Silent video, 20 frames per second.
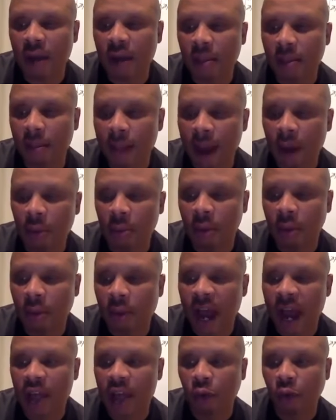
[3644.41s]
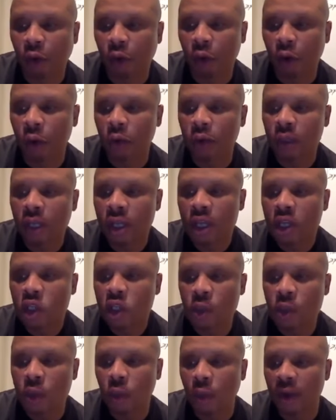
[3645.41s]
Mount Moriah Road,
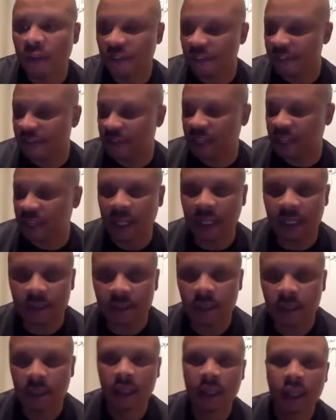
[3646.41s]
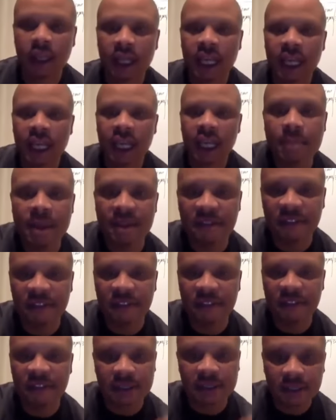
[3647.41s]
Suite 115 in
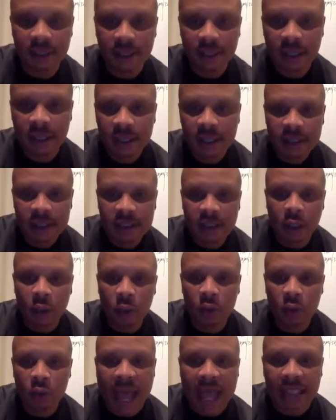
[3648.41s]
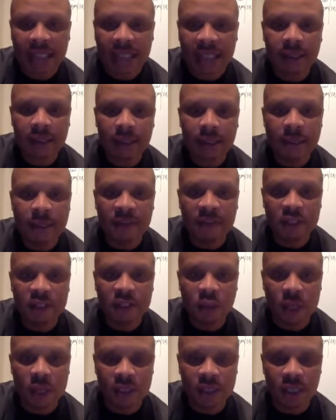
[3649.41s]
Memphis. So that's the Memphis
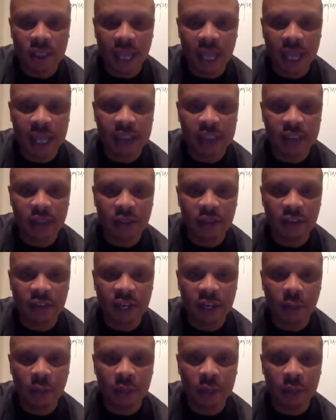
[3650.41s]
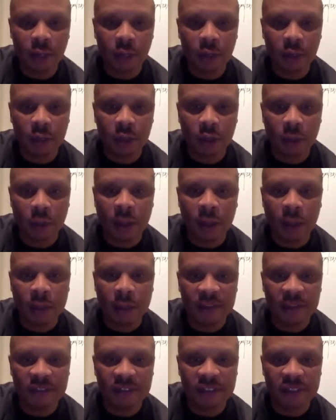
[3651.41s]
question answer for anyone that want to know about
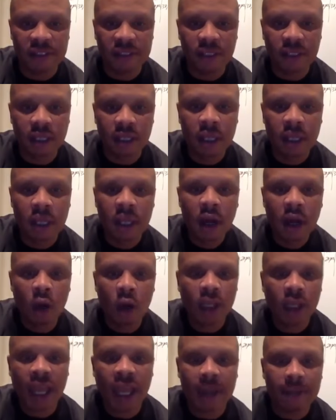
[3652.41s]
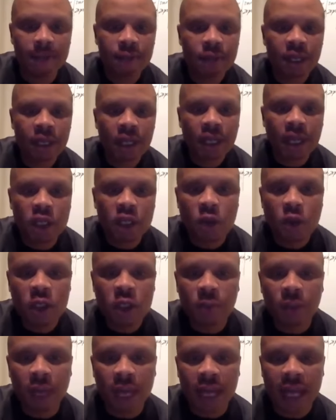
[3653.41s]
Memphis. Okay, can you
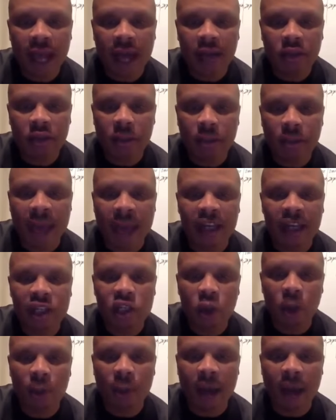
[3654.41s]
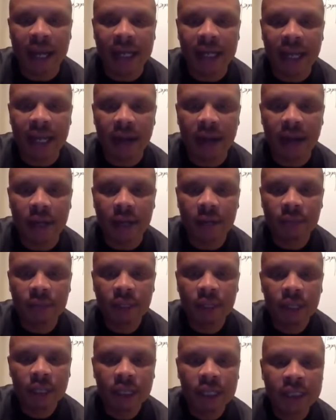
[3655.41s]
explain how to balance your binary?
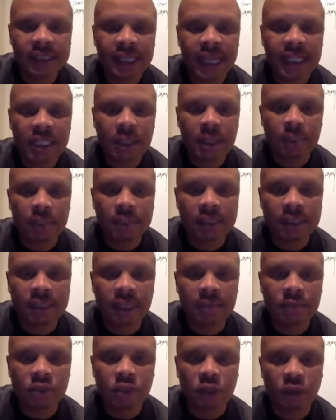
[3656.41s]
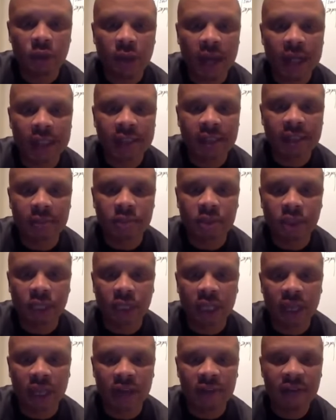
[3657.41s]
He said to put some to the right and some to the
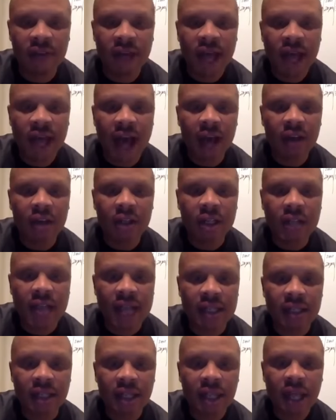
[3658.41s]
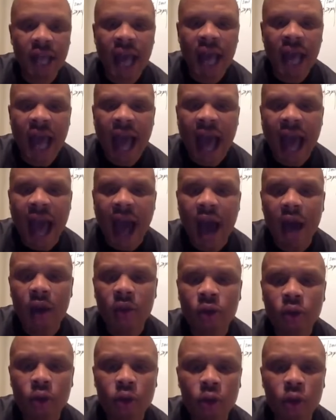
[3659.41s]
left. How
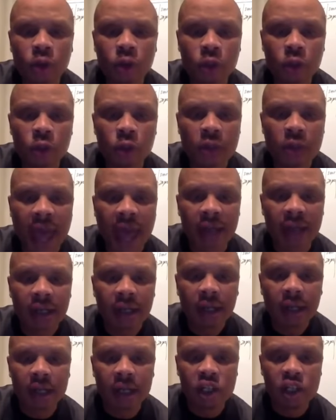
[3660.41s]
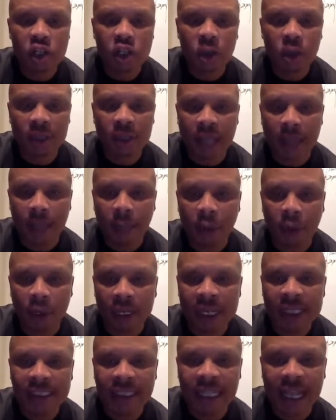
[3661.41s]
do you do that? Unsure with that part.
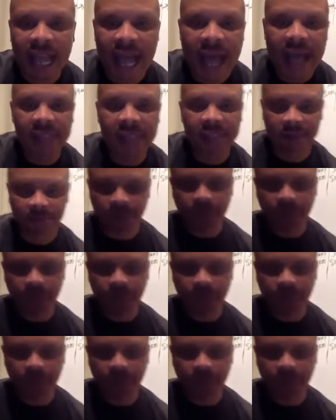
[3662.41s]
Listen, guys,